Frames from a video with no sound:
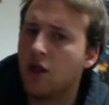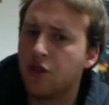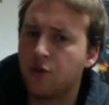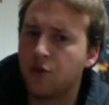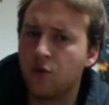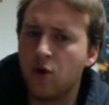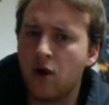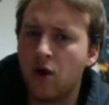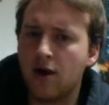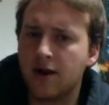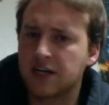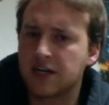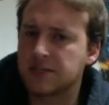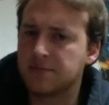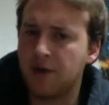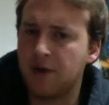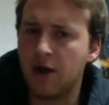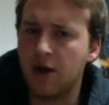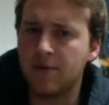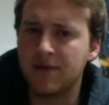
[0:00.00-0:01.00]
Through our
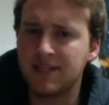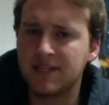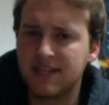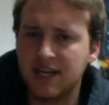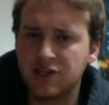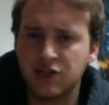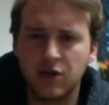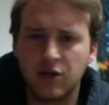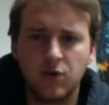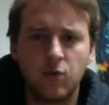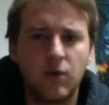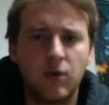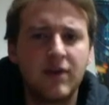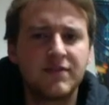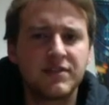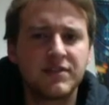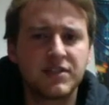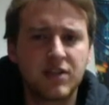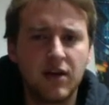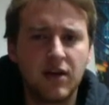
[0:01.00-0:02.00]
experimentation, we
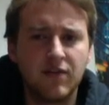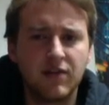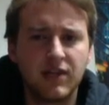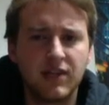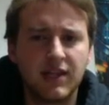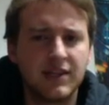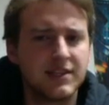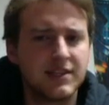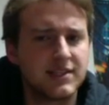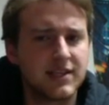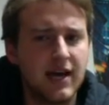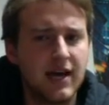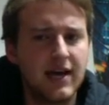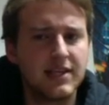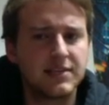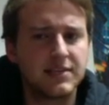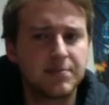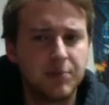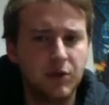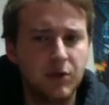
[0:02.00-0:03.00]
have discovered that the sky
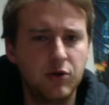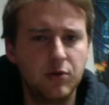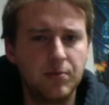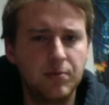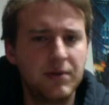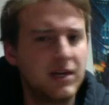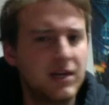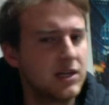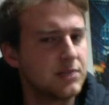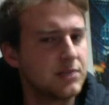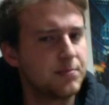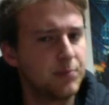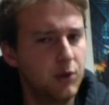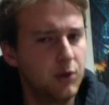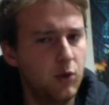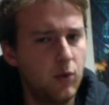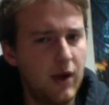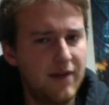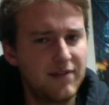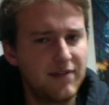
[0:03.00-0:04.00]
is blue because
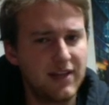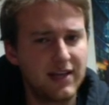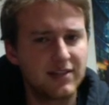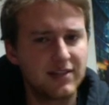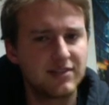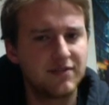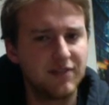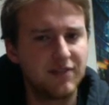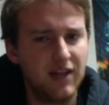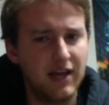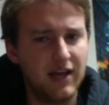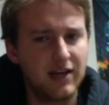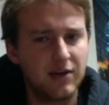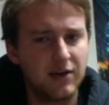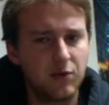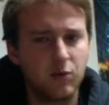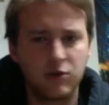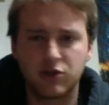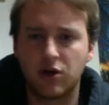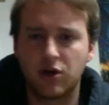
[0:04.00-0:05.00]
blue wavelengths of
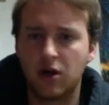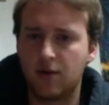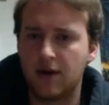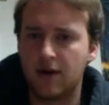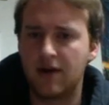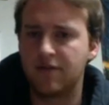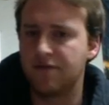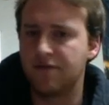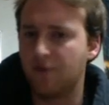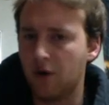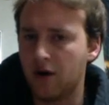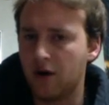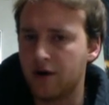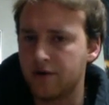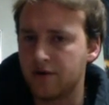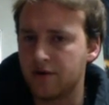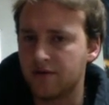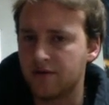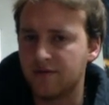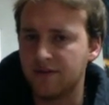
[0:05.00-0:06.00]
light, which are around
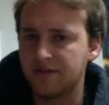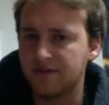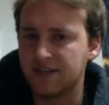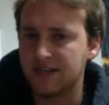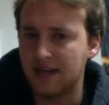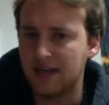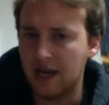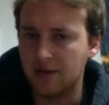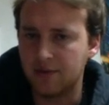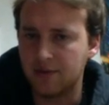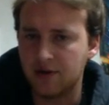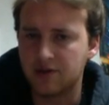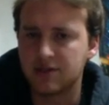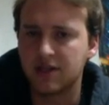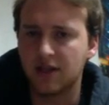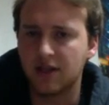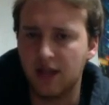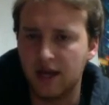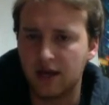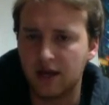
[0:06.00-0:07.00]
450
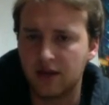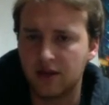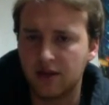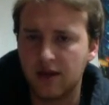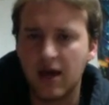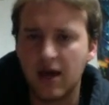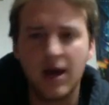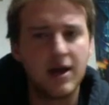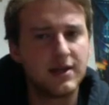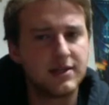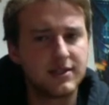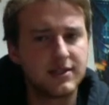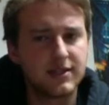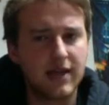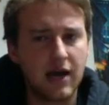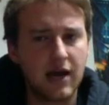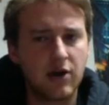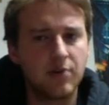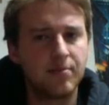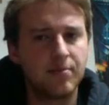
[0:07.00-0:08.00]
nanometers in length,
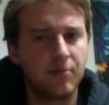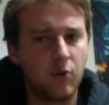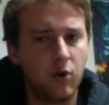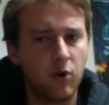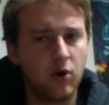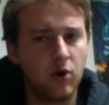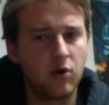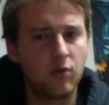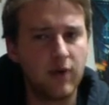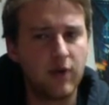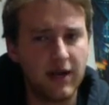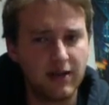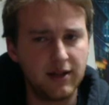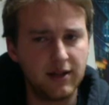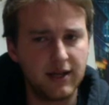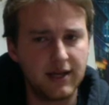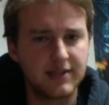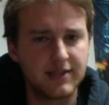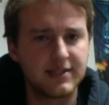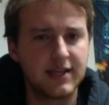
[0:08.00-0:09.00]
scatter more
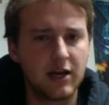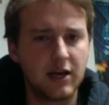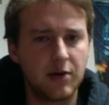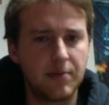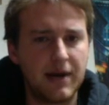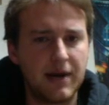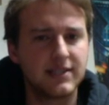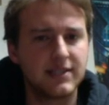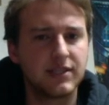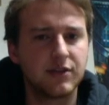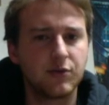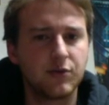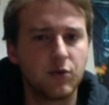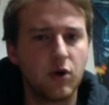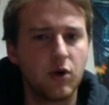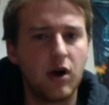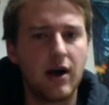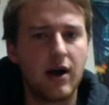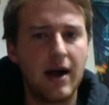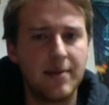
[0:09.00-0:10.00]
readily as they are passing
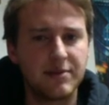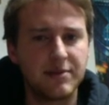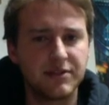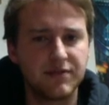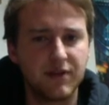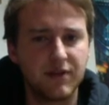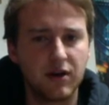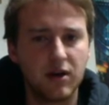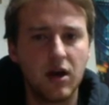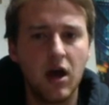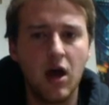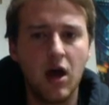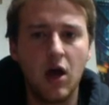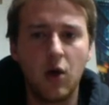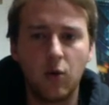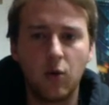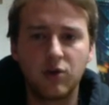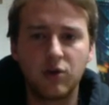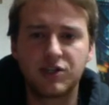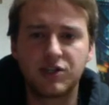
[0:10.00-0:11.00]
through our atmosphere,
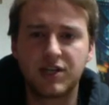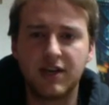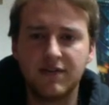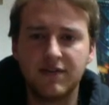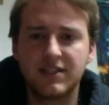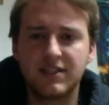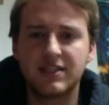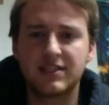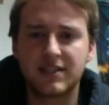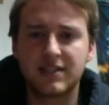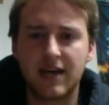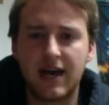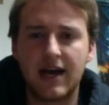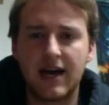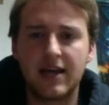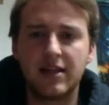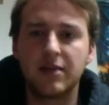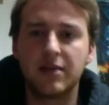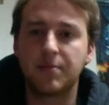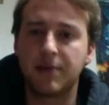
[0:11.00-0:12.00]
which gives the
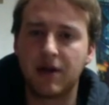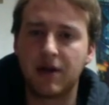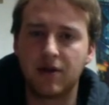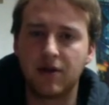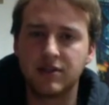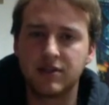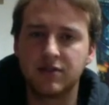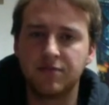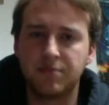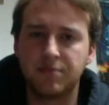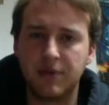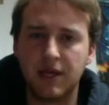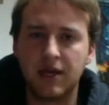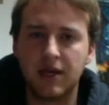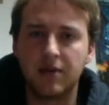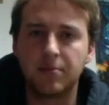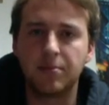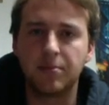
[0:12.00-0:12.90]
sky the appearance of being